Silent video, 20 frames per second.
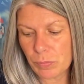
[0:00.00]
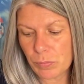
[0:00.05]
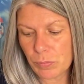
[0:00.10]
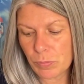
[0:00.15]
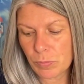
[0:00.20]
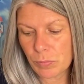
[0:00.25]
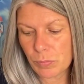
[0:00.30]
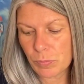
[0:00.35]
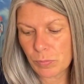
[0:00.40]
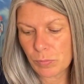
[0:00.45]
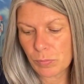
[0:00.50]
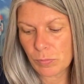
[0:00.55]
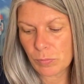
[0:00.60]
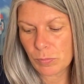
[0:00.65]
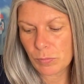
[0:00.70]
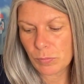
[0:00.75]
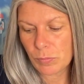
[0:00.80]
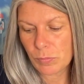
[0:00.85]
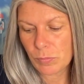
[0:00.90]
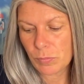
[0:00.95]

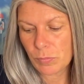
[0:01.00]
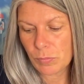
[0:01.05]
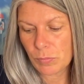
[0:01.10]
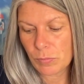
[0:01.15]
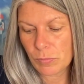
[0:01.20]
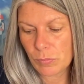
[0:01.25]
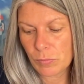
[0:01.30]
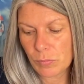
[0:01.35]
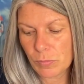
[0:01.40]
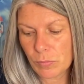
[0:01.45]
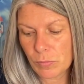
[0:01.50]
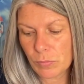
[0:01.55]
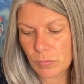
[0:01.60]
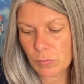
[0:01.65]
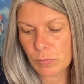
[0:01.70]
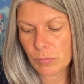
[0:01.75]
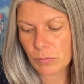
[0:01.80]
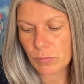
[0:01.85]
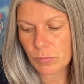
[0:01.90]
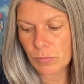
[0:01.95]

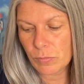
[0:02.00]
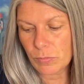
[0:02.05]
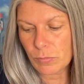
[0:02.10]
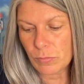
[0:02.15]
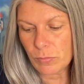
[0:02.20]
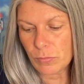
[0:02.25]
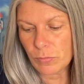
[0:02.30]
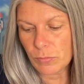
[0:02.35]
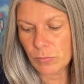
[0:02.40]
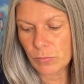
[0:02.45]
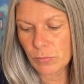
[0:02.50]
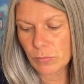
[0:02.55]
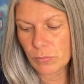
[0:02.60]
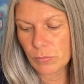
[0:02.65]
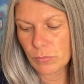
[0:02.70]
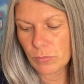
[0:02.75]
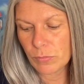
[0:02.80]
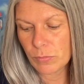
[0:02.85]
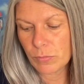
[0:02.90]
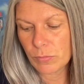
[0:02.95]

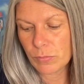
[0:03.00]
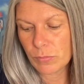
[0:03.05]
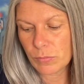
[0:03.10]
Nothing is said.